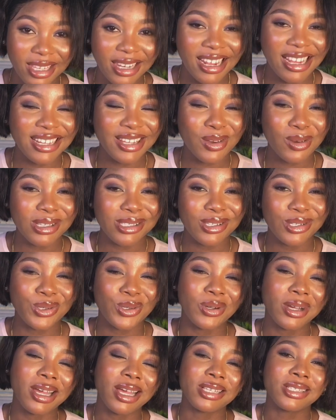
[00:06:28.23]
Now the question
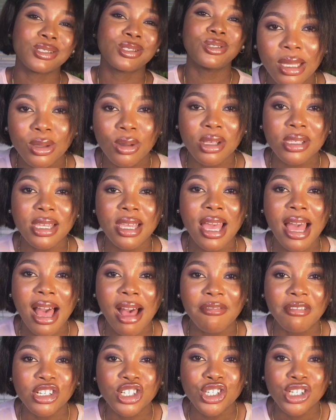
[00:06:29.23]
you ask, does he
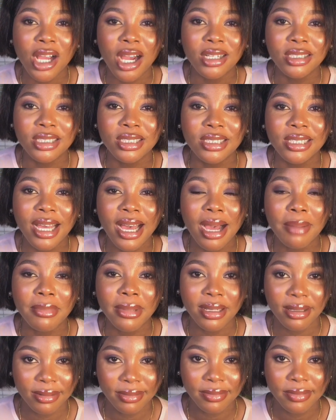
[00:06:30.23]
have a child in the
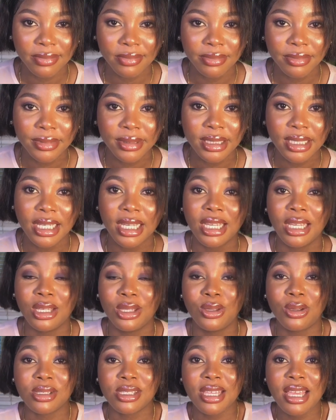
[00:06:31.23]
army?
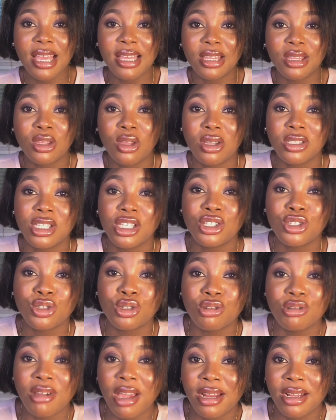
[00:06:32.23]
Does he does his
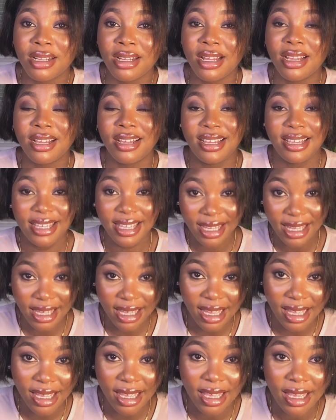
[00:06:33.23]
children
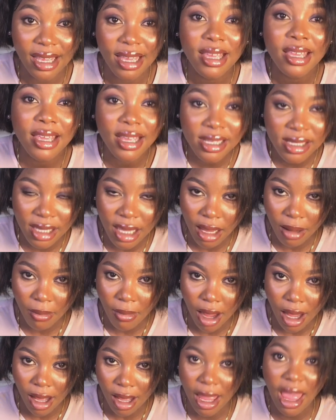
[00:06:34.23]
eat
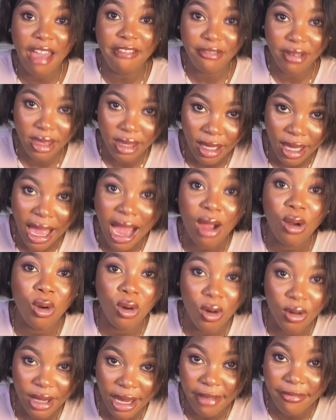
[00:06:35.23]
ekpa every day and
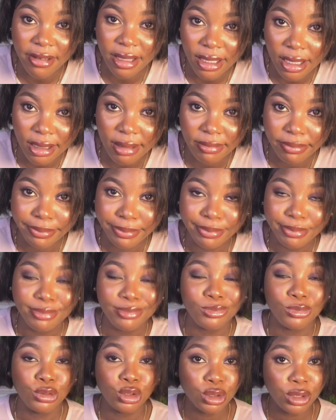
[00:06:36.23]
corn every day?
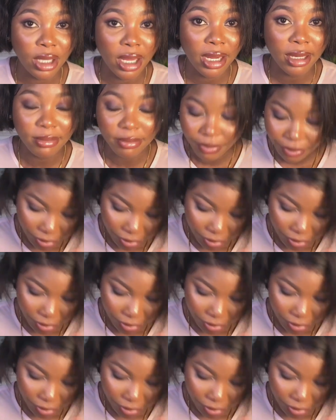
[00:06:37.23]
Do they?